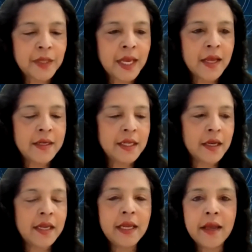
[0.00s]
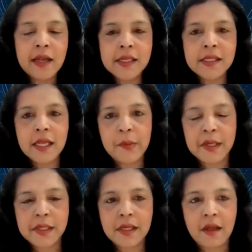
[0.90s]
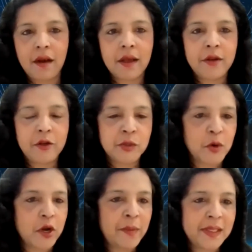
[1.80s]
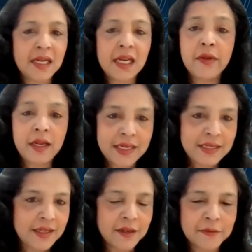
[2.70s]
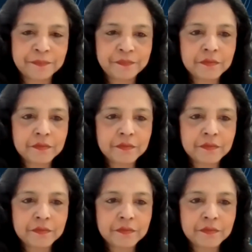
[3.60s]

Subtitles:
And in areas like Brazil, you spoke of Brazil, even in India,